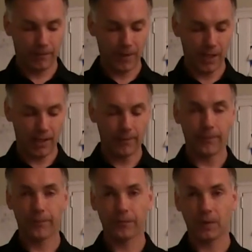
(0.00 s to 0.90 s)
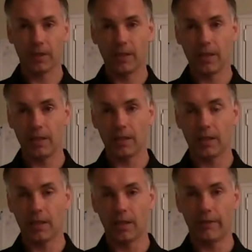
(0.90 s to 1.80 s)
then the
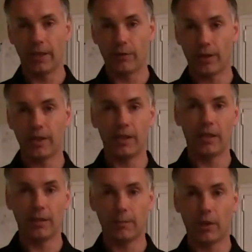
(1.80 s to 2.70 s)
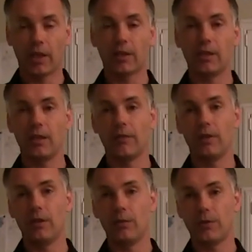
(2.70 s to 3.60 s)
vendor ID and product ID of
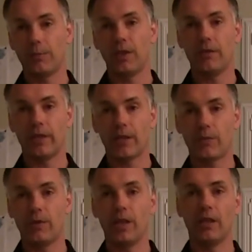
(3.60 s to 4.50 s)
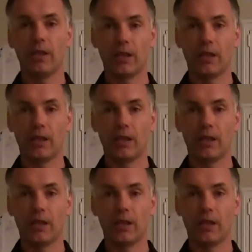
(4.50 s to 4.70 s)
the USB device would then,